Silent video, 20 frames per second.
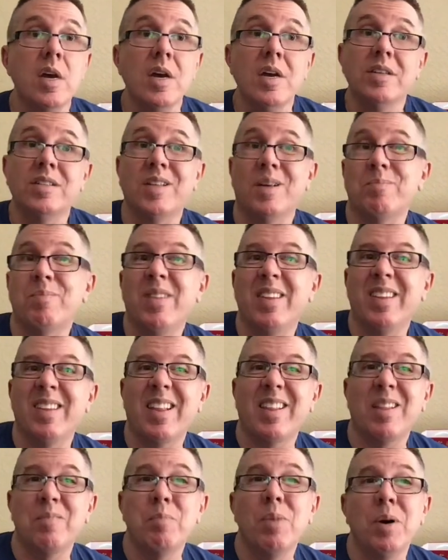something
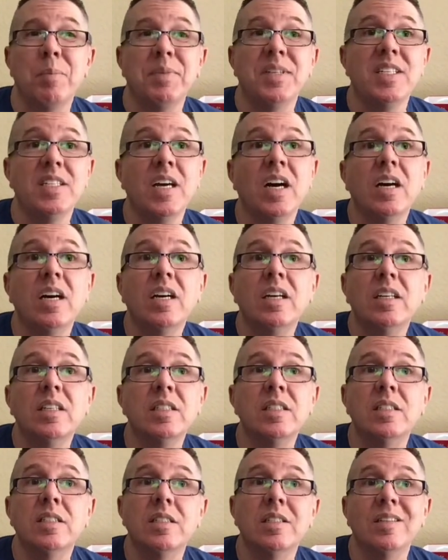that the puppy
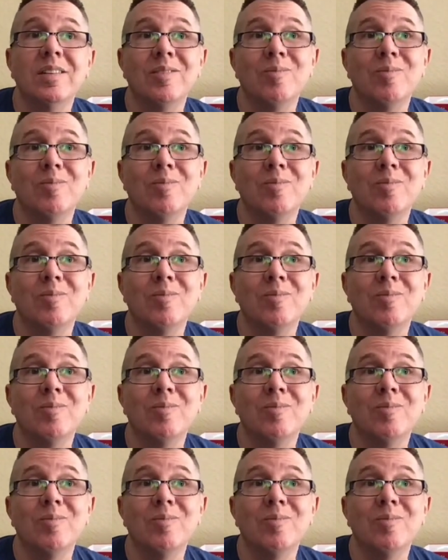does